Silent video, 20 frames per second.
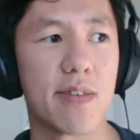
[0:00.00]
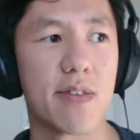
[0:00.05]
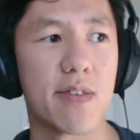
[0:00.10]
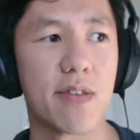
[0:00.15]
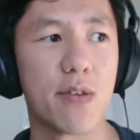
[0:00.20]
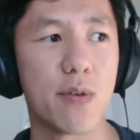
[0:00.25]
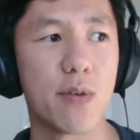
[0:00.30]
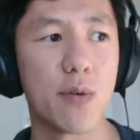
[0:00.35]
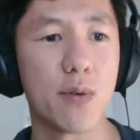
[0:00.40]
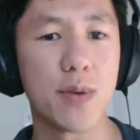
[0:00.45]

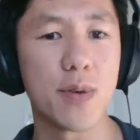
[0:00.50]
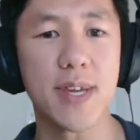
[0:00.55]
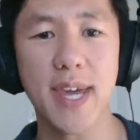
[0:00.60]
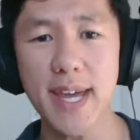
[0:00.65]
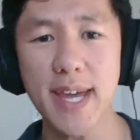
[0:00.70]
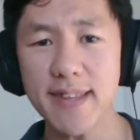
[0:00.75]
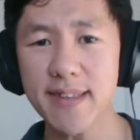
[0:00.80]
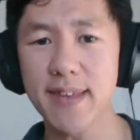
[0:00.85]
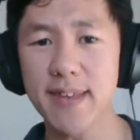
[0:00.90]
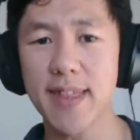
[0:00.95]
To
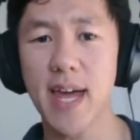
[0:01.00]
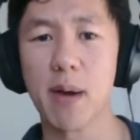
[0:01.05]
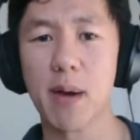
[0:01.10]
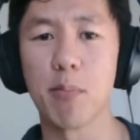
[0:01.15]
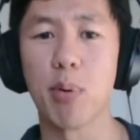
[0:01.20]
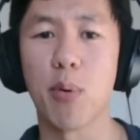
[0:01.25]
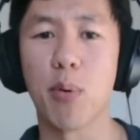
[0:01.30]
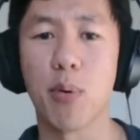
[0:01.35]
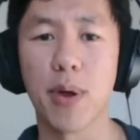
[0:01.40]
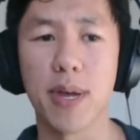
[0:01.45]
get to
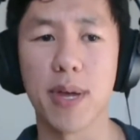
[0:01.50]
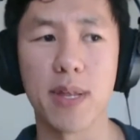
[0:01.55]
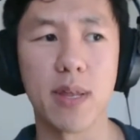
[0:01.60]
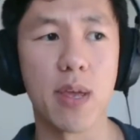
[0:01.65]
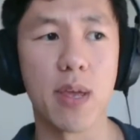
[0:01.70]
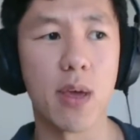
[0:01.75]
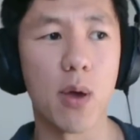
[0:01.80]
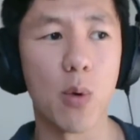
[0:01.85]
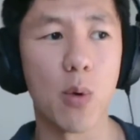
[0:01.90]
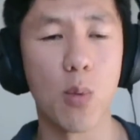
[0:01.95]
that point,
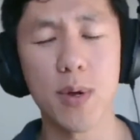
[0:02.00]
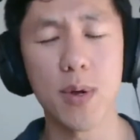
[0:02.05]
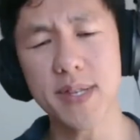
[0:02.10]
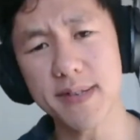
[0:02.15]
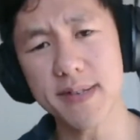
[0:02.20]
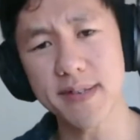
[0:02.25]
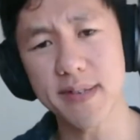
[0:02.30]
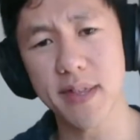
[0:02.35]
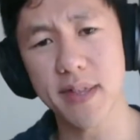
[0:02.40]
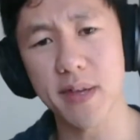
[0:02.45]
what
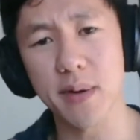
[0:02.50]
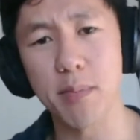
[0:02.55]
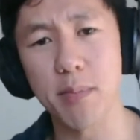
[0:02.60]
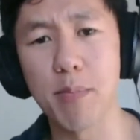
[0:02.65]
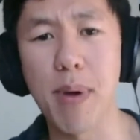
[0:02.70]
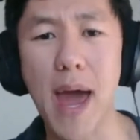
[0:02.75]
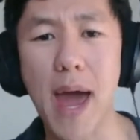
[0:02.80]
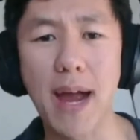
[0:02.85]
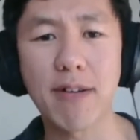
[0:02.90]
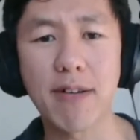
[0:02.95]
does the
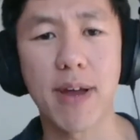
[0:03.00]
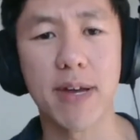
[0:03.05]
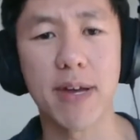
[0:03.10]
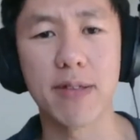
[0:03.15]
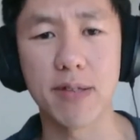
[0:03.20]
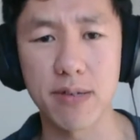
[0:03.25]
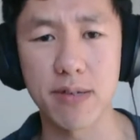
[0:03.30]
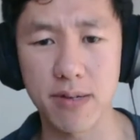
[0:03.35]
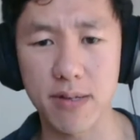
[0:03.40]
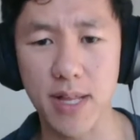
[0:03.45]

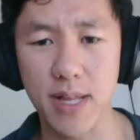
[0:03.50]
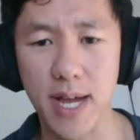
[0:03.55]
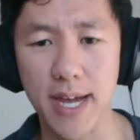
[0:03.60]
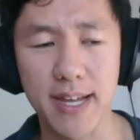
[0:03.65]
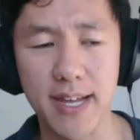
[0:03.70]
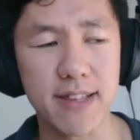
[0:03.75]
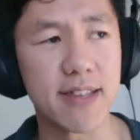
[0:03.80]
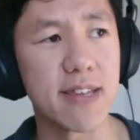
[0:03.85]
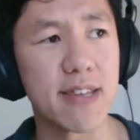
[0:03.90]
background look like?